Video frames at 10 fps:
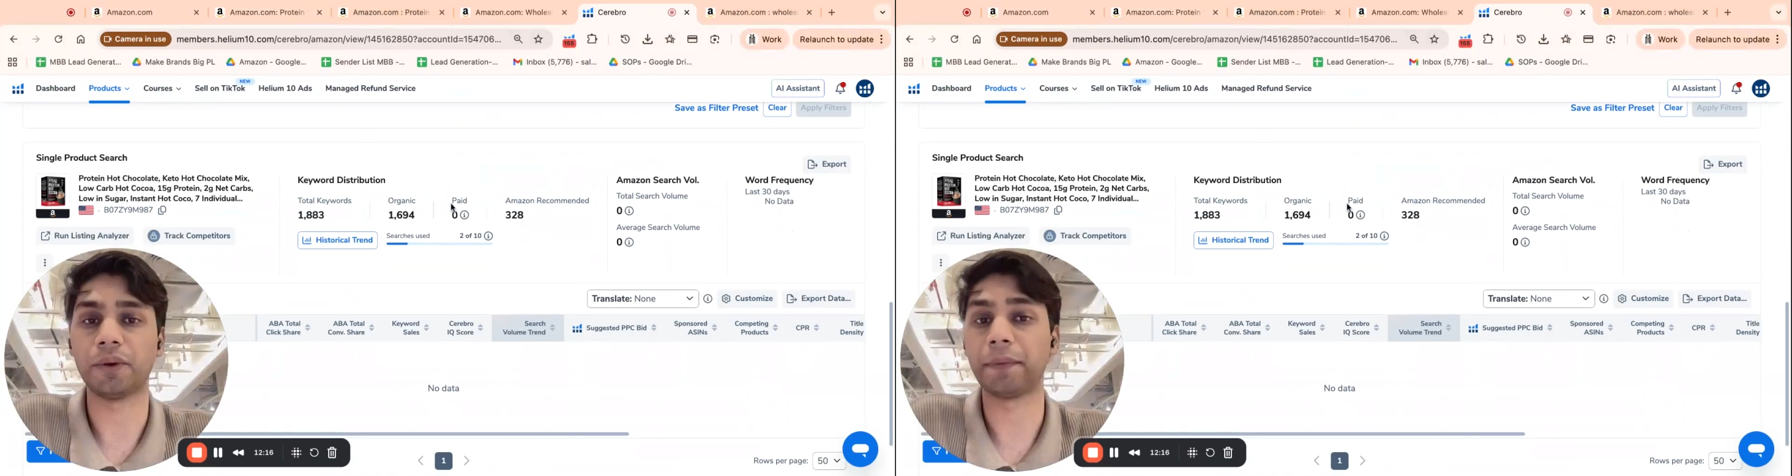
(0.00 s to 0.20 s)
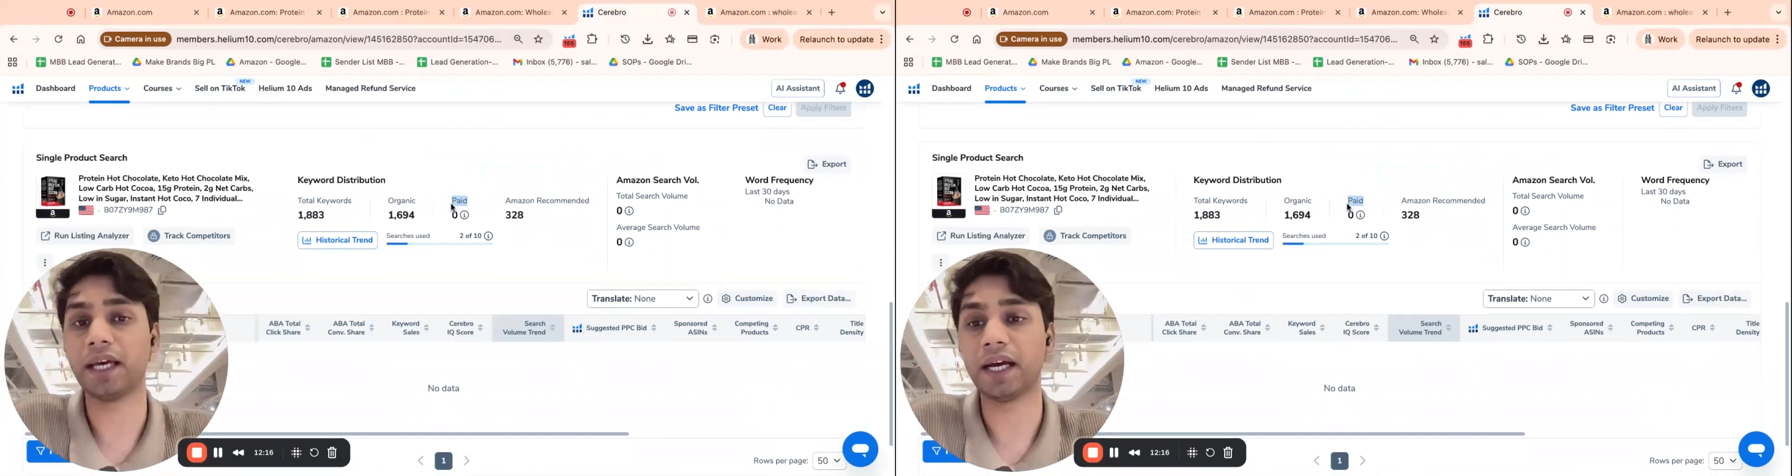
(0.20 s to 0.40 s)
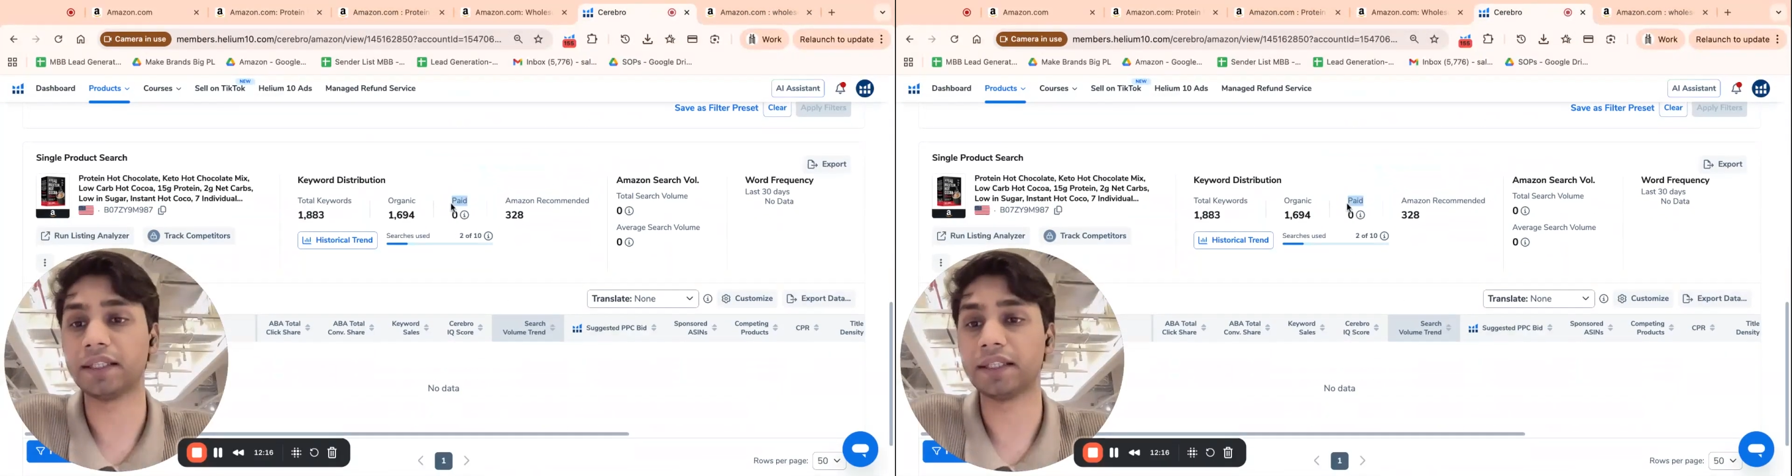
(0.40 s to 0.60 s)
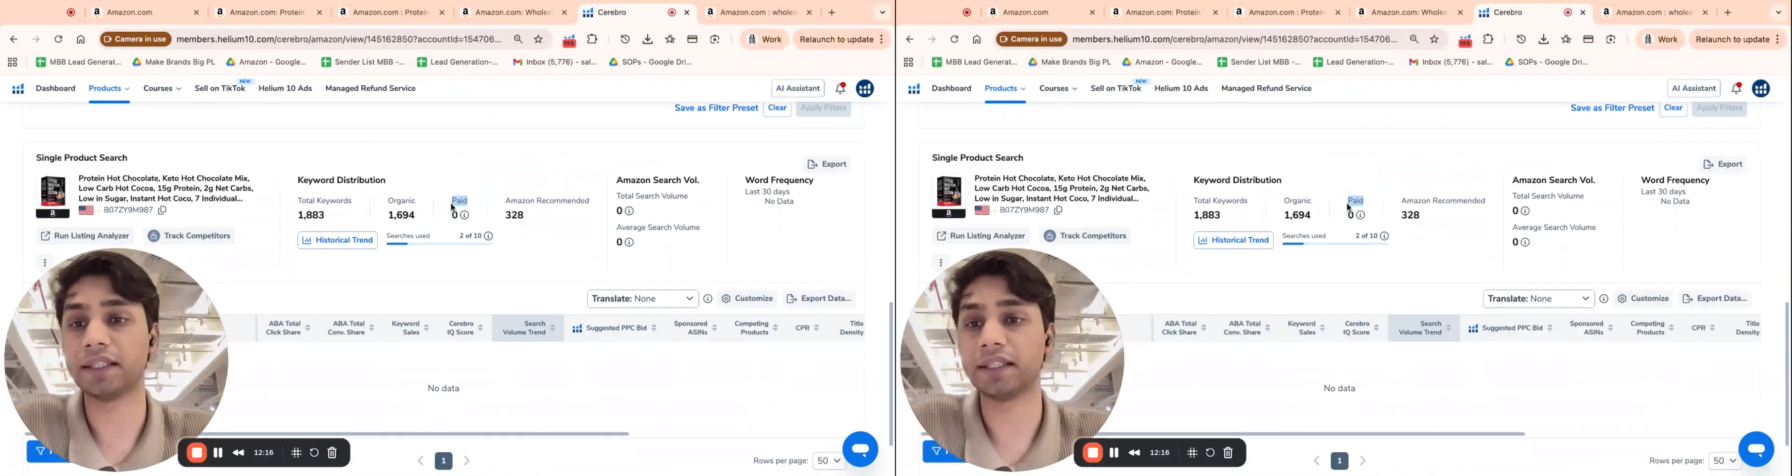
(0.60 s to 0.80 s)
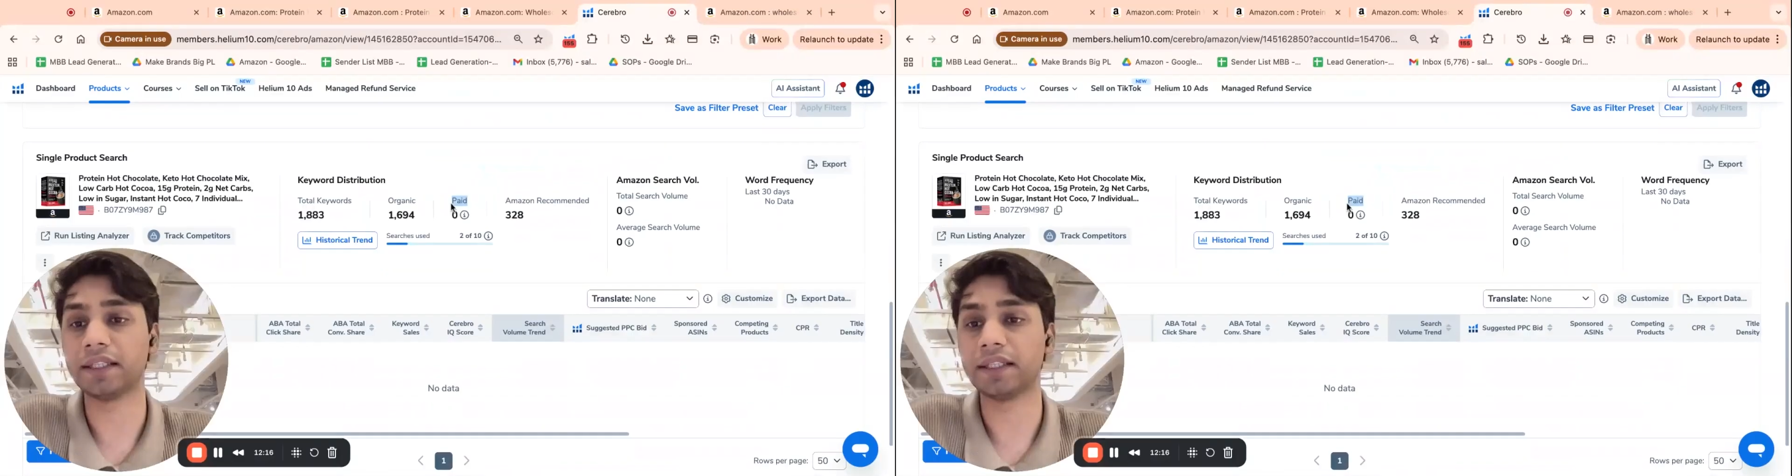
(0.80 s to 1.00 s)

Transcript: paid ads,